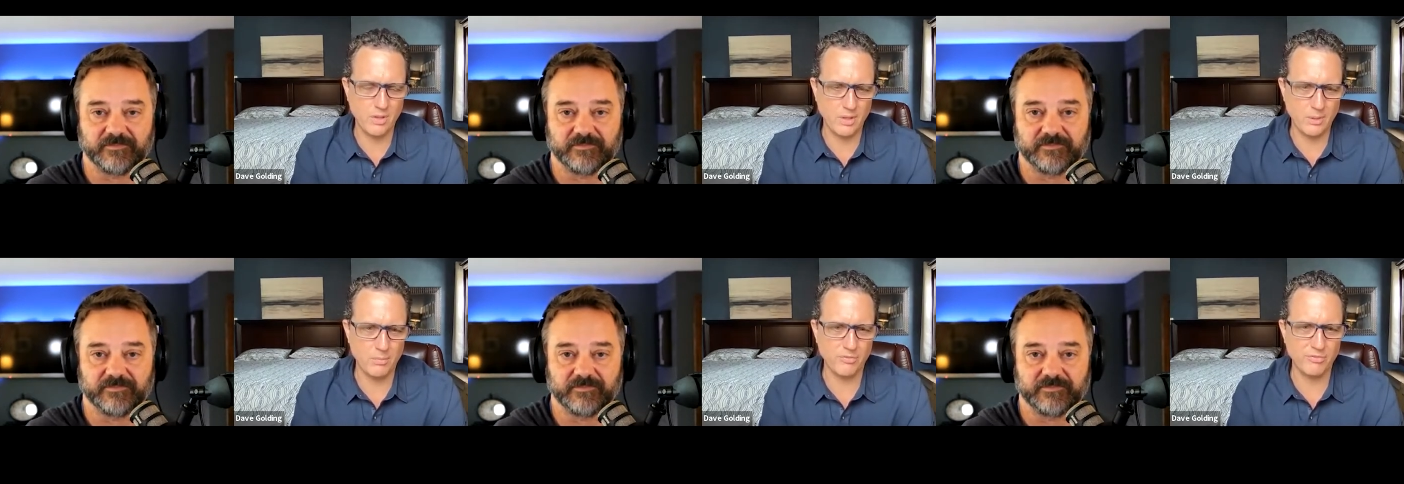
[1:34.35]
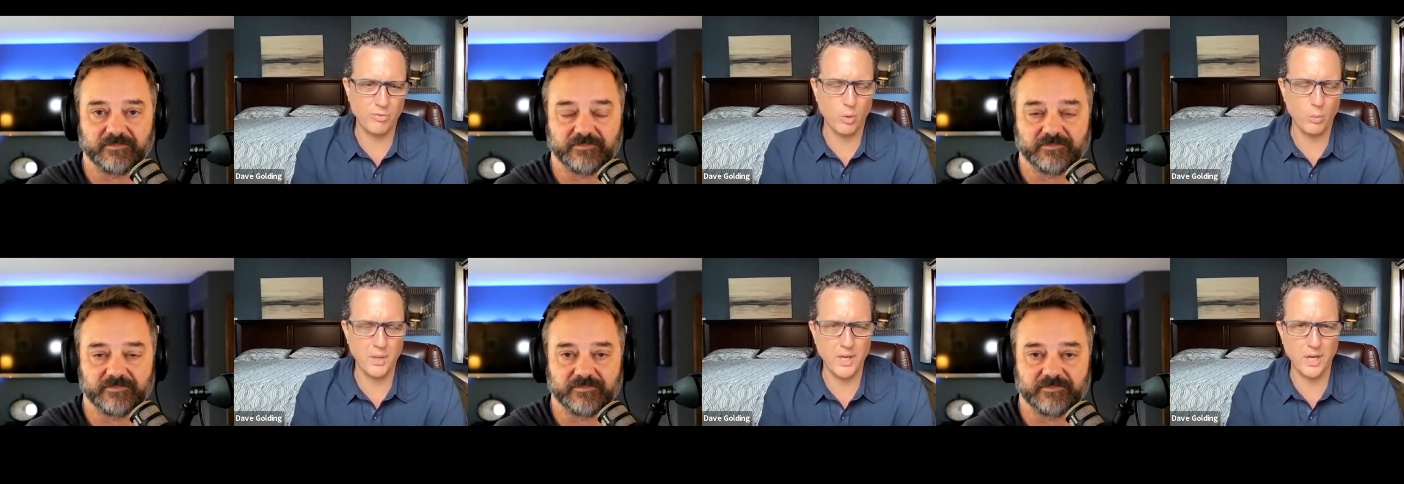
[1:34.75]
Speaker 1: uh,
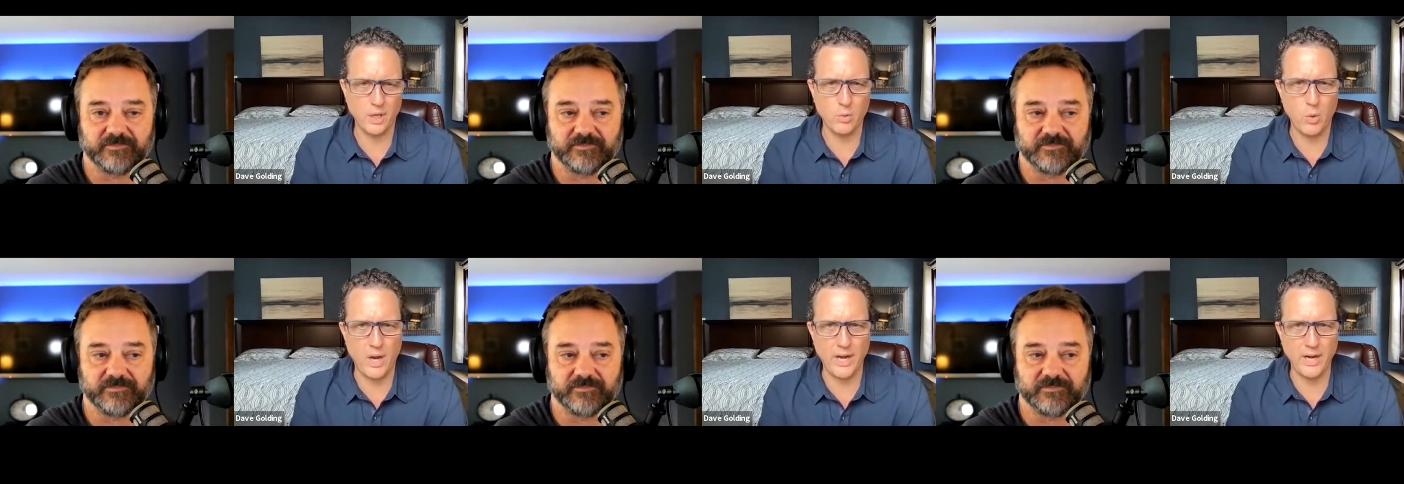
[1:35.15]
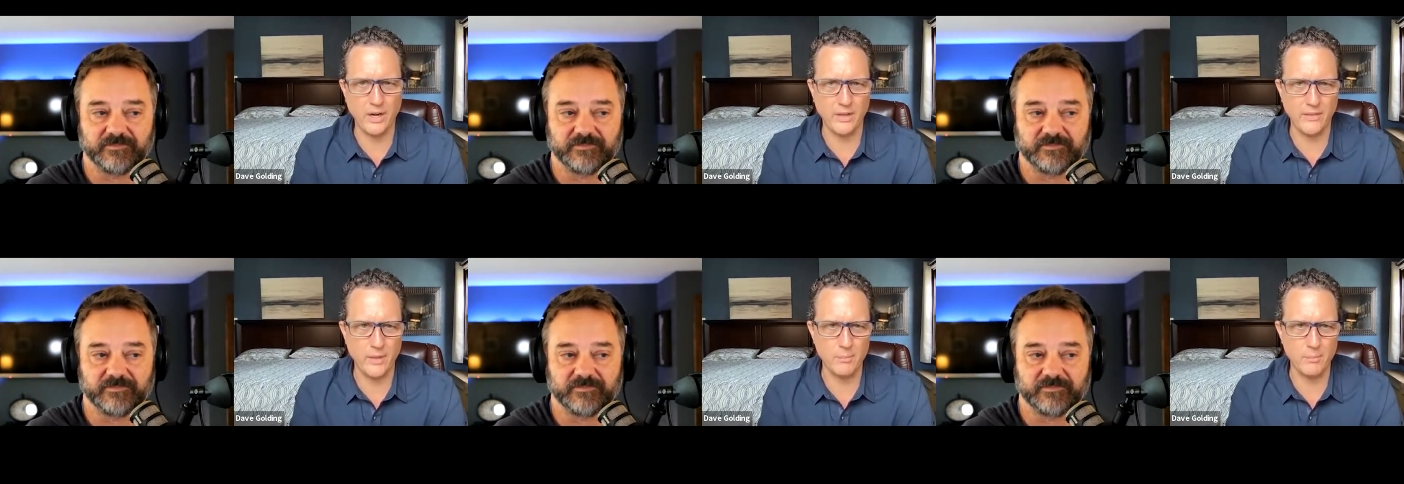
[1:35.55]
before we got
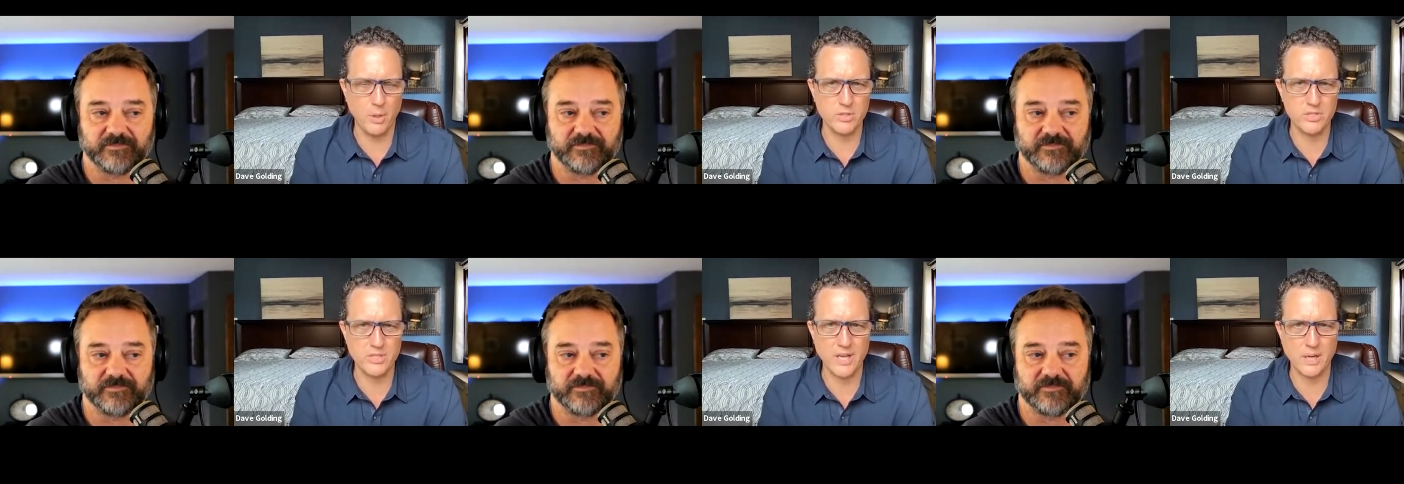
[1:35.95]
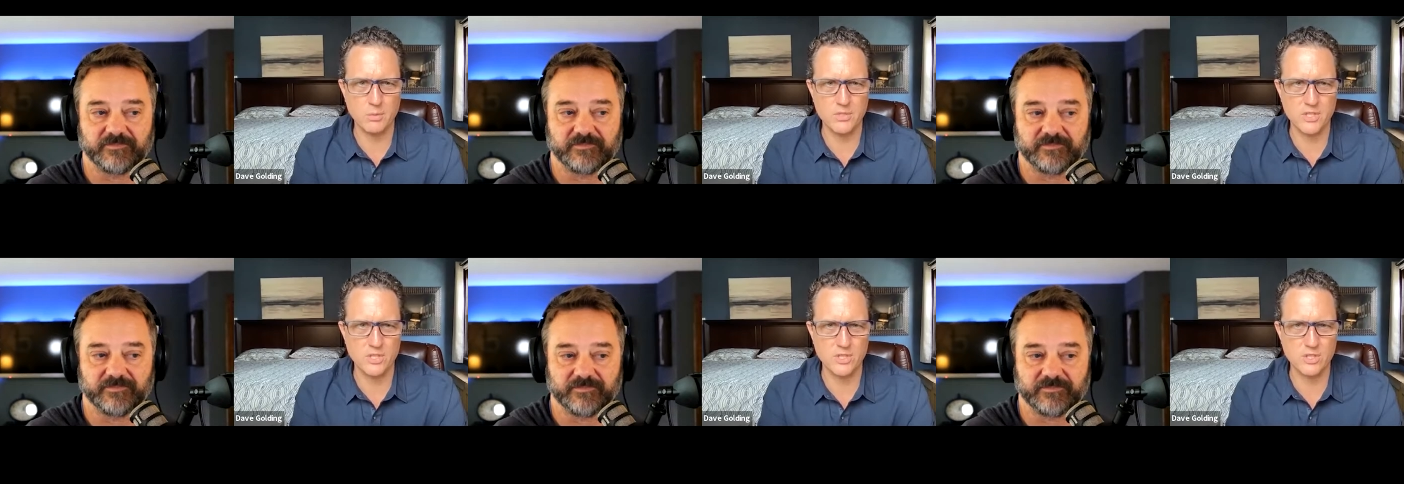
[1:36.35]
acquired and then post
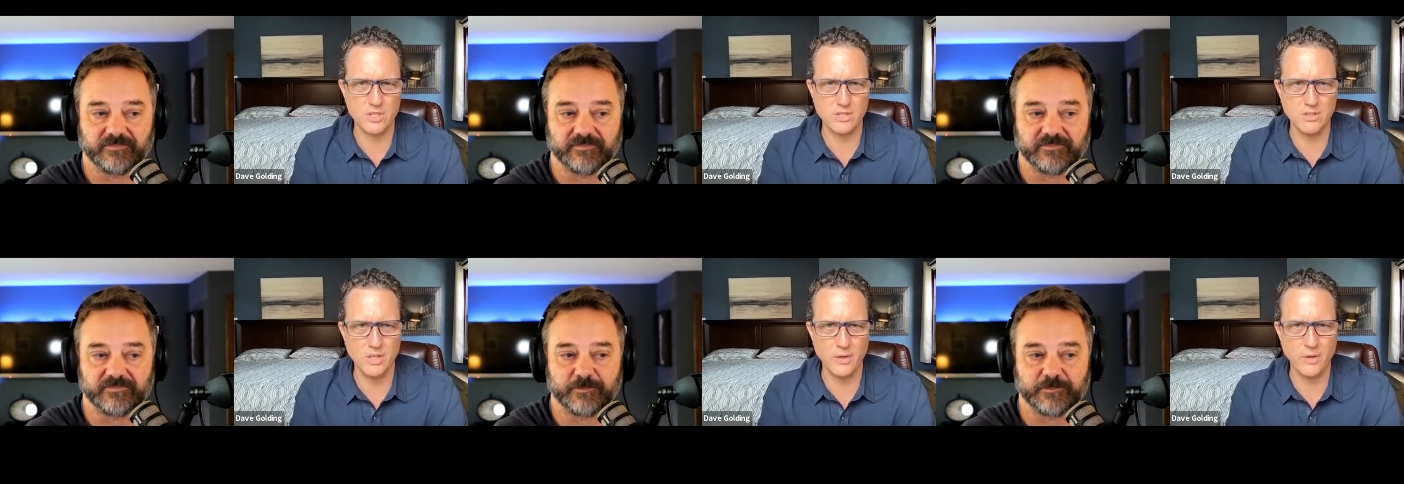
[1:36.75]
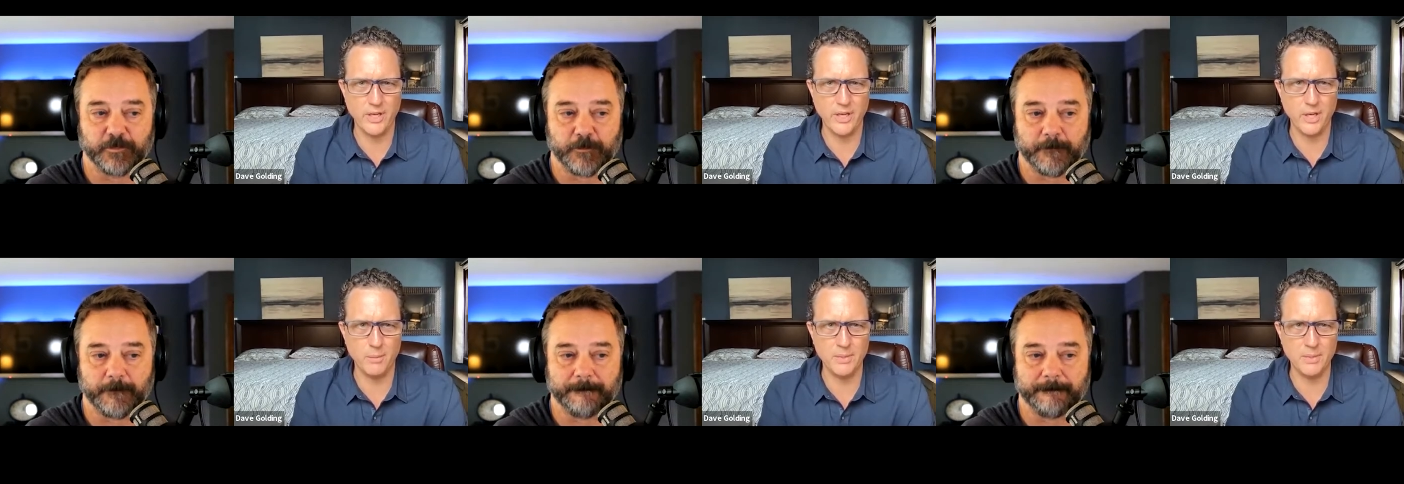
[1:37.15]
acquisition you know
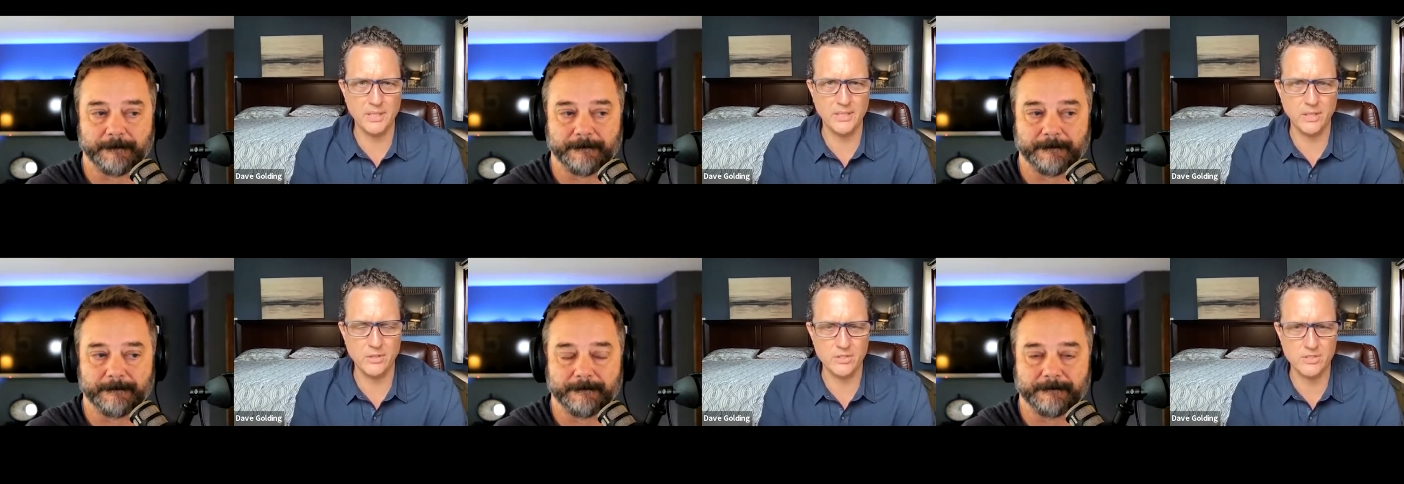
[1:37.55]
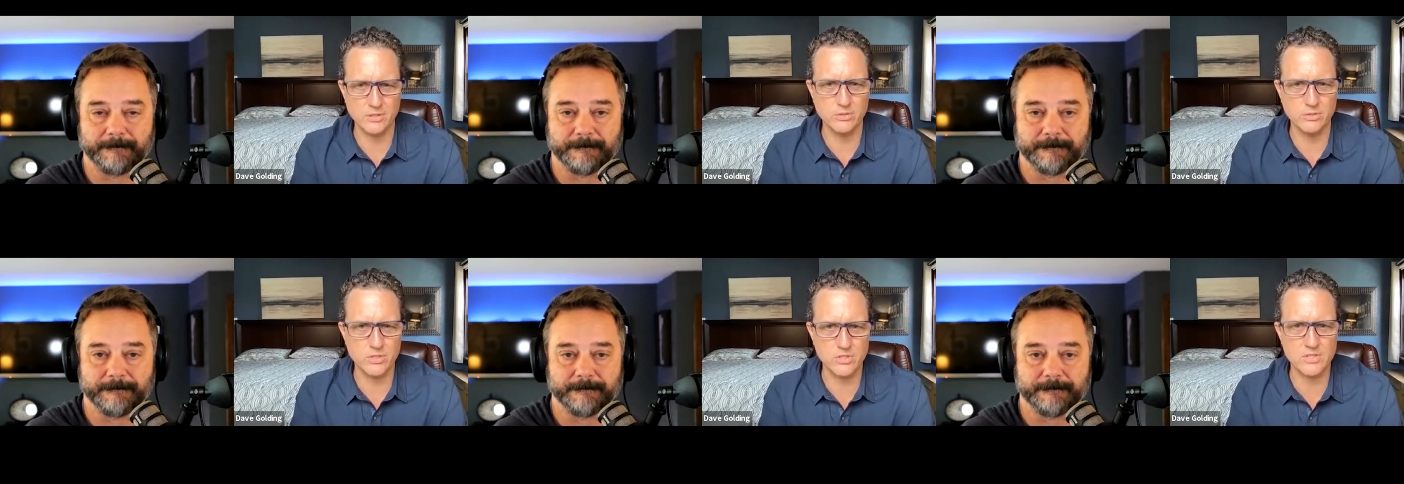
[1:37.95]
ended up being there
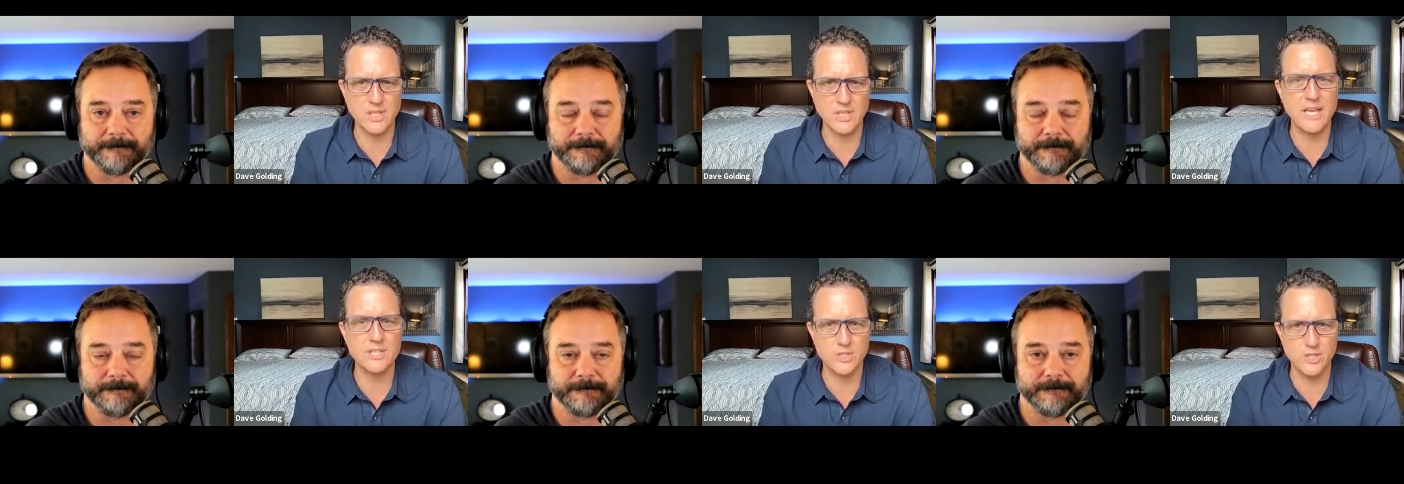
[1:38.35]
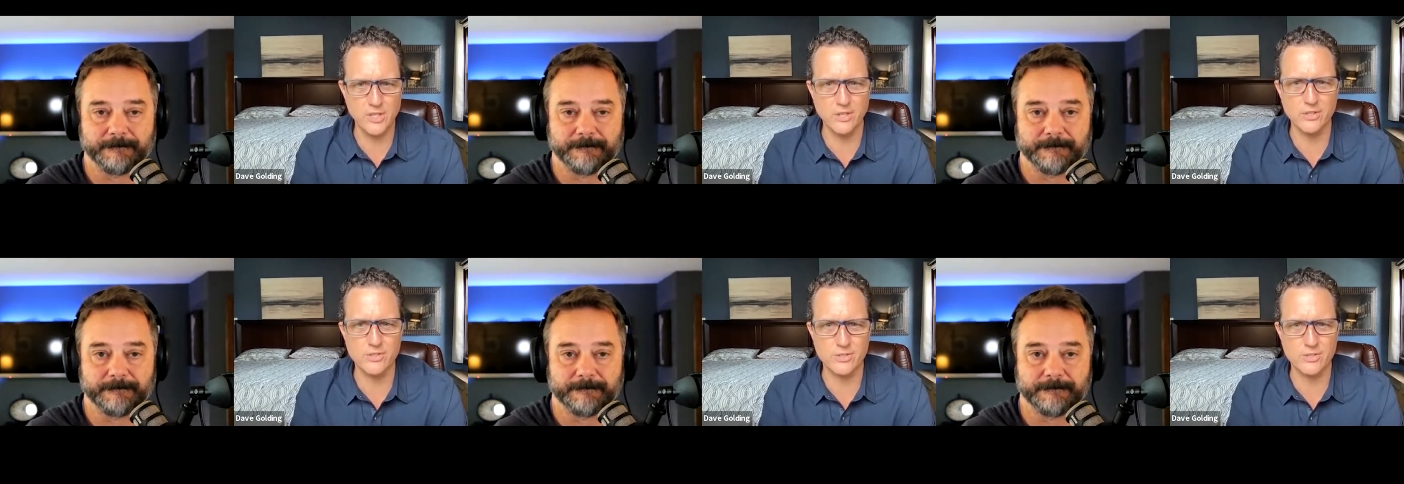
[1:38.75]
until just last
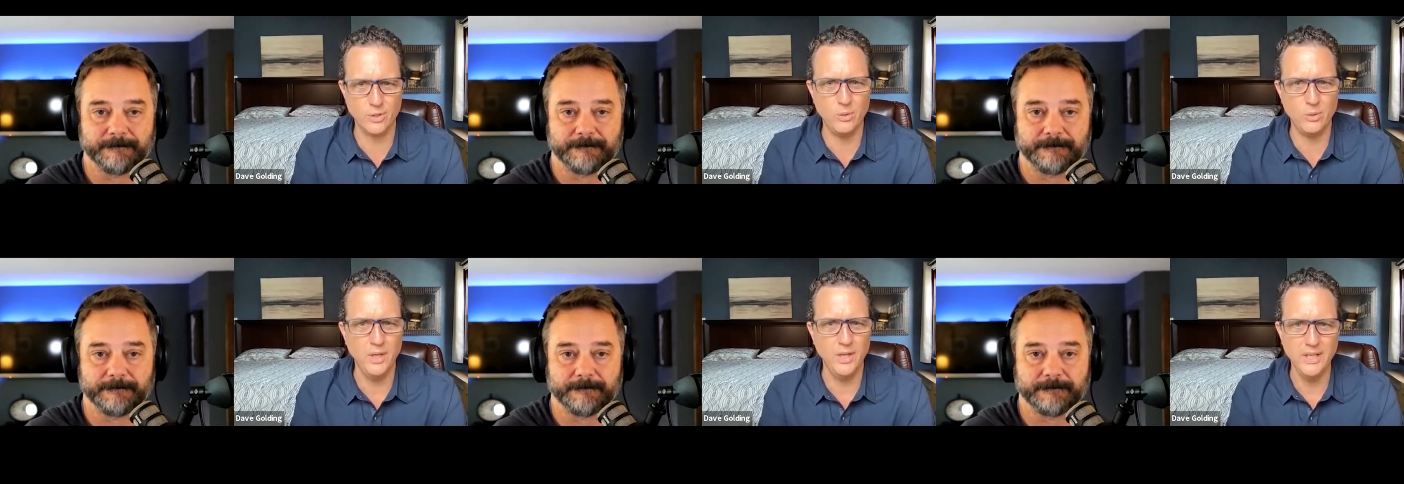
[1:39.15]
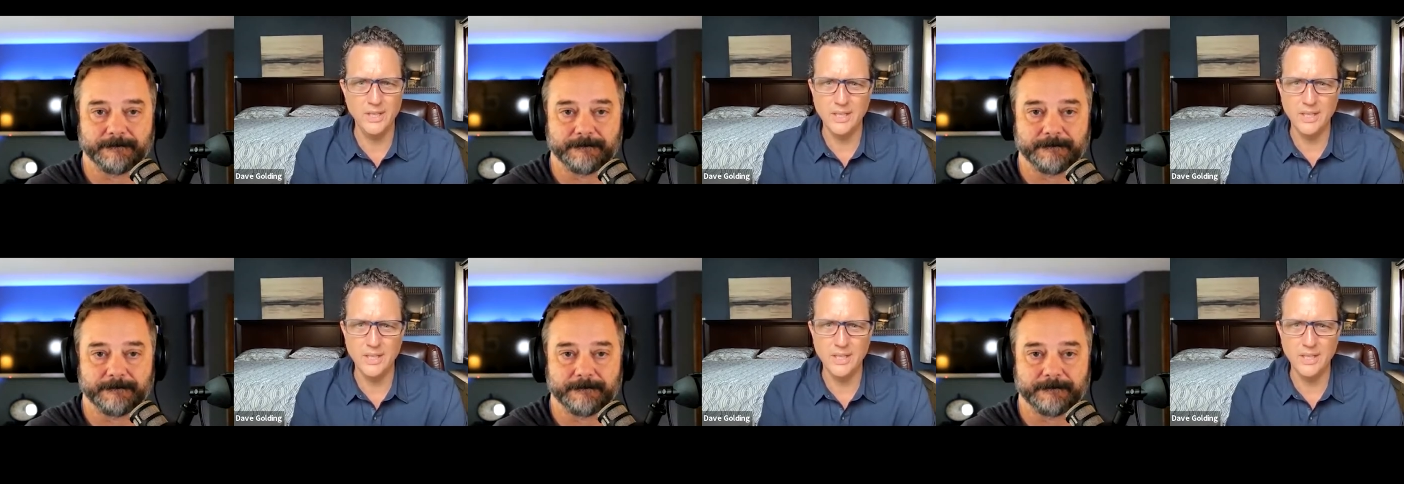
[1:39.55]
year so